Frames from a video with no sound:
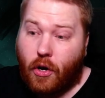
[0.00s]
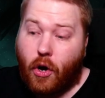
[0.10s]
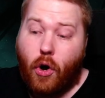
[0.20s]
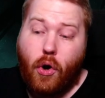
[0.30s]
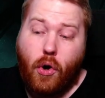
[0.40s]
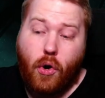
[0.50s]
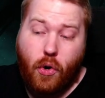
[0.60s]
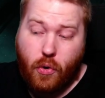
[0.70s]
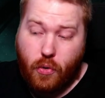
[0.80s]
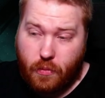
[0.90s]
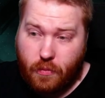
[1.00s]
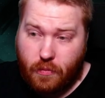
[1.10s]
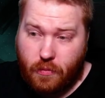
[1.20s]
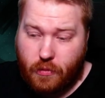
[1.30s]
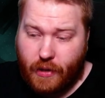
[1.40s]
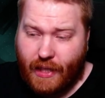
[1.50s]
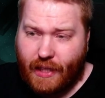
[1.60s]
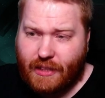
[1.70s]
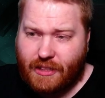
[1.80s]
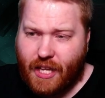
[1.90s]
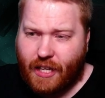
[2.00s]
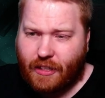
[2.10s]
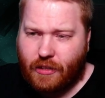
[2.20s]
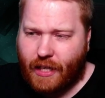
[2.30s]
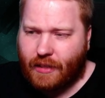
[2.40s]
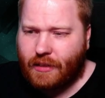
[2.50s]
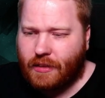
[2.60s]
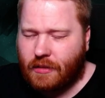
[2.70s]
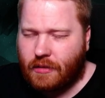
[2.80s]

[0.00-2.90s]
Oh, really? Is that connected?